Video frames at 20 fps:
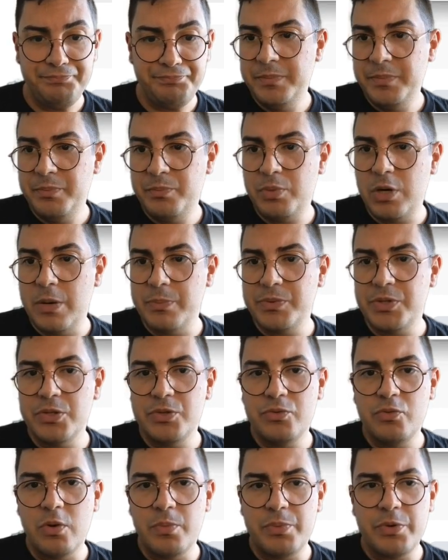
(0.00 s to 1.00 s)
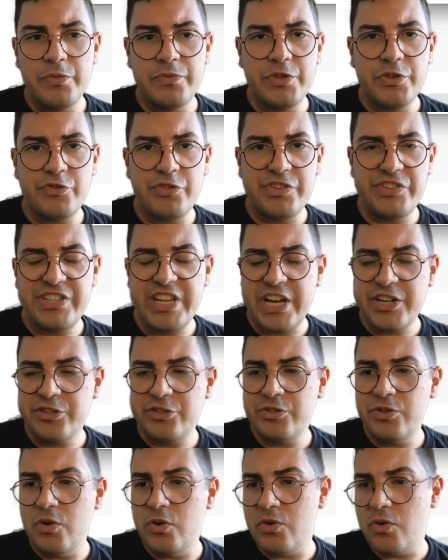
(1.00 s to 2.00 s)
Prompts us to approve the
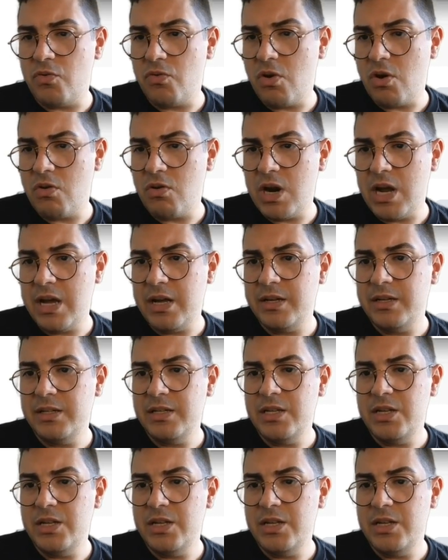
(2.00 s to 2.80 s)
transaction on Aurora.